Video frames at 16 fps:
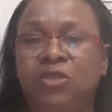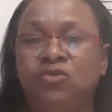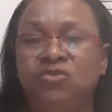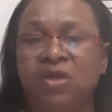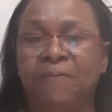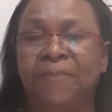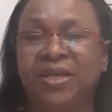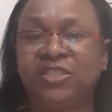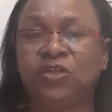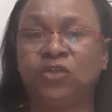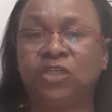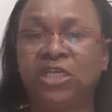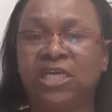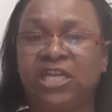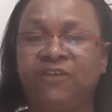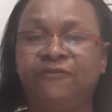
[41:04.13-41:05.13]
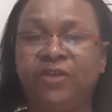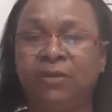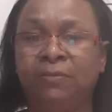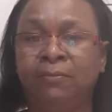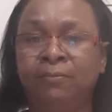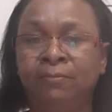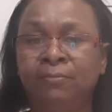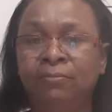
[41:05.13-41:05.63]
to the person grieving.
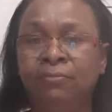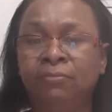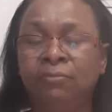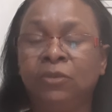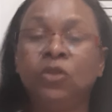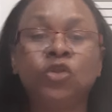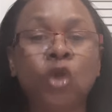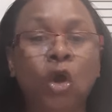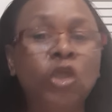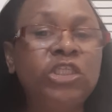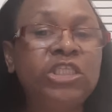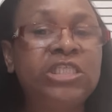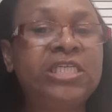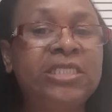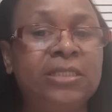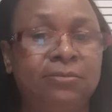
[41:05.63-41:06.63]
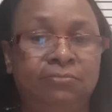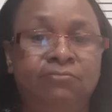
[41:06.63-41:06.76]
Don't